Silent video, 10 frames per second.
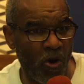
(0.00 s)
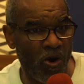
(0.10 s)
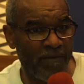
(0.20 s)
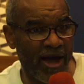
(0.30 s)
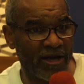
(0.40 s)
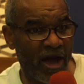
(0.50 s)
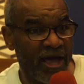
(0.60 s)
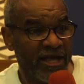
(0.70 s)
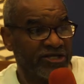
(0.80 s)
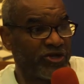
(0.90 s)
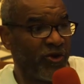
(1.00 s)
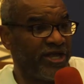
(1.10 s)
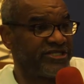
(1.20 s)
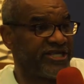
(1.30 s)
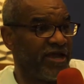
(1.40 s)
oh my God. So
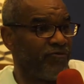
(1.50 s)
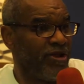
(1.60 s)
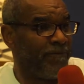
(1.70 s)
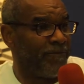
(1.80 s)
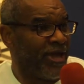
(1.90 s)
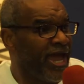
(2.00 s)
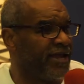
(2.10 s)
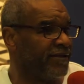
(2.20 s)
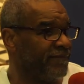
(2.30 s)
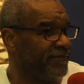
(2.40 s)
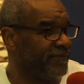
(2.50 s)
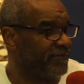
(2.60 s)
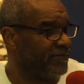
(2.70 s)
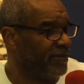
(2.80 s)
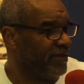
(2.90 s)
he said, repent
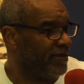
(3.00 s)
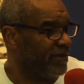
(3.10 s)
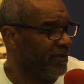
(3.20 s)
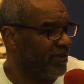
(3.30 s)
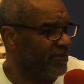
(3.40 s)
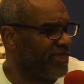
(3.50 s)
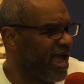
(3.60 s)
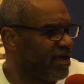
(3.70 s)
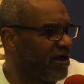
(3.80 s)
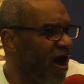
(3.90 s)
that